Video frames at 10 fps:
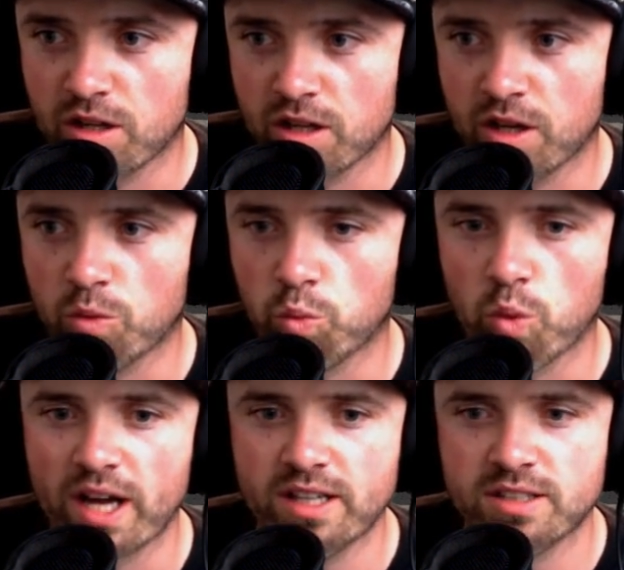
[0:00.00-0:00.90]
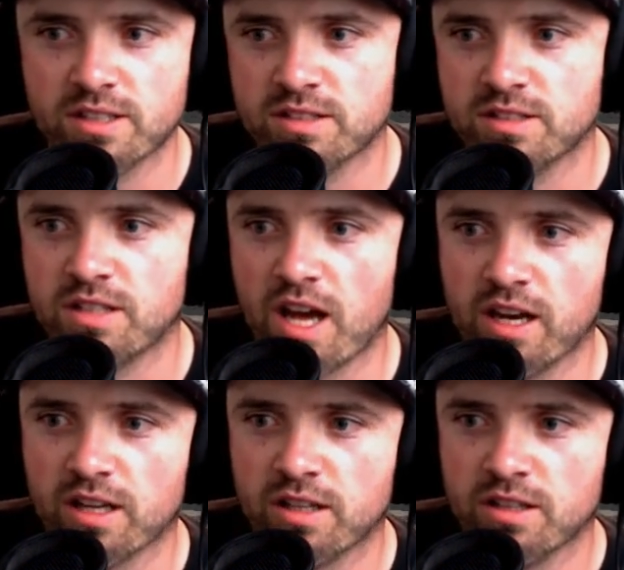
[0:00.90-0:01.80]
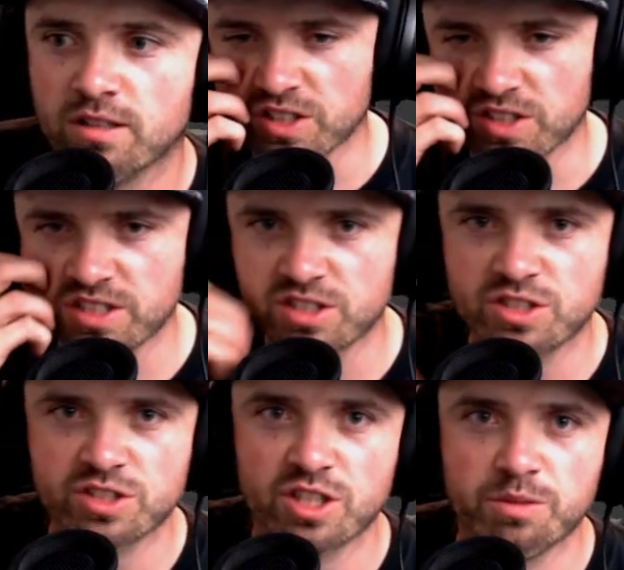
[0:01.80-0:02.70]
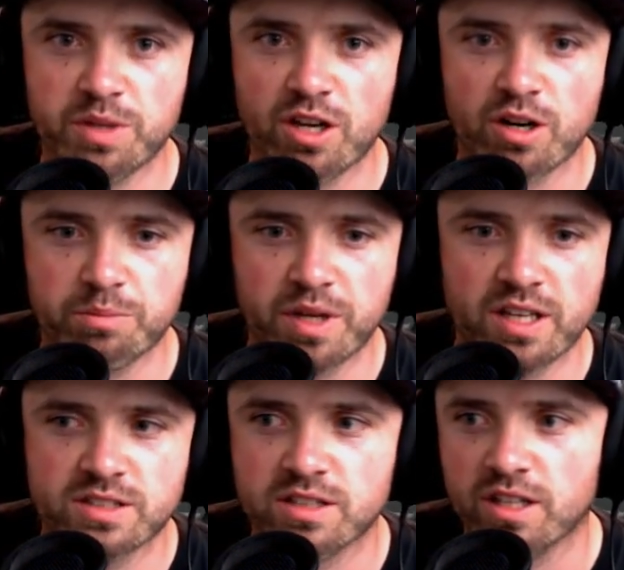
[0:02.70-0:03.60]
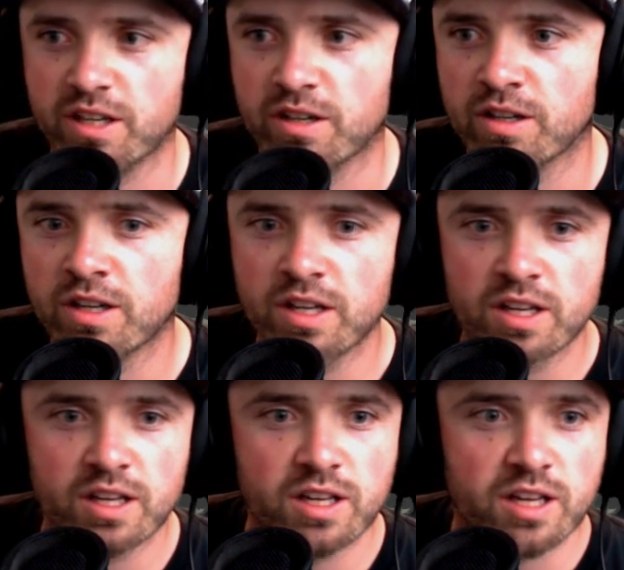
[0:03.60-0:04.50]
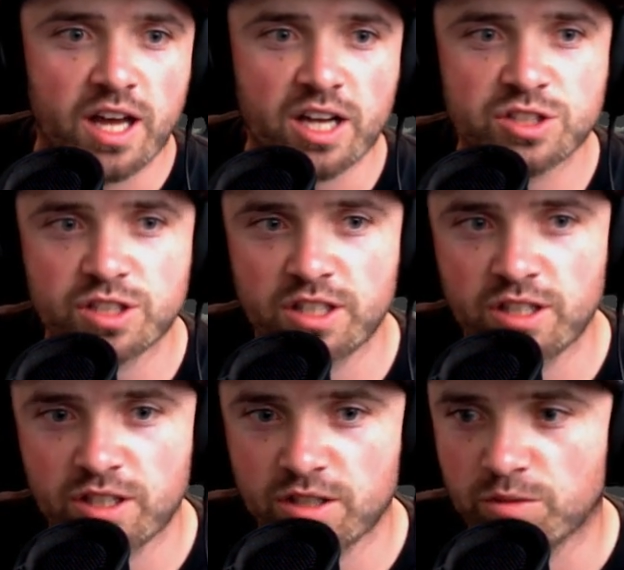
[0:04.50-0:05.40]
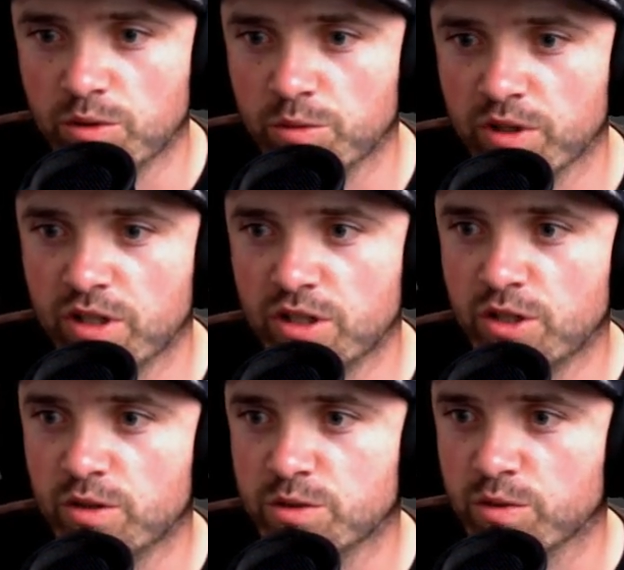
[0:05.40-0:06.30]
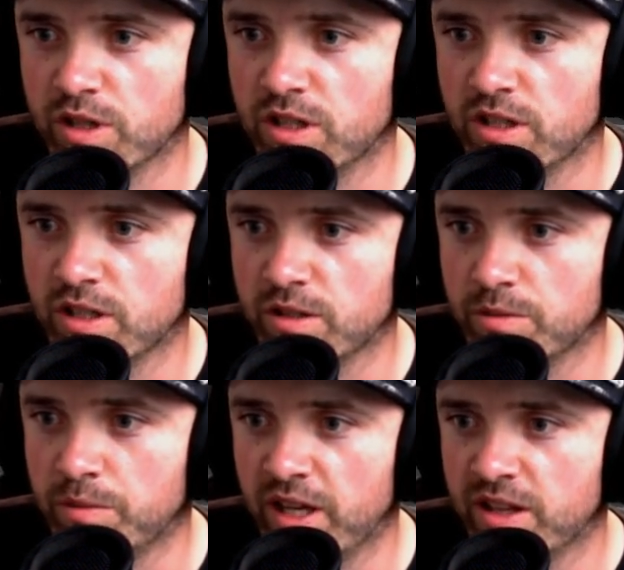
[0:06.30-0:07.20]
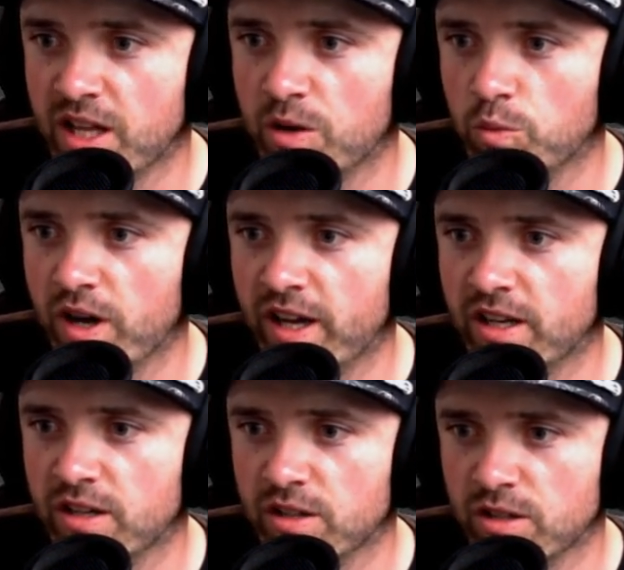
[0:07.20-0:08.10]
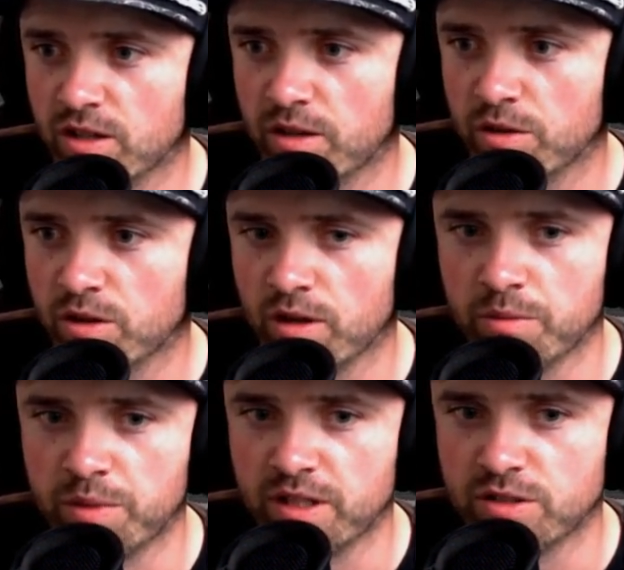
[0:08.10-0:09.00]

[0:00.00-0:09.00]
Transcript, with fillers: a white static. This is just going to be our base layer. Actually, what we're going to do is we're going to make that white a, a bit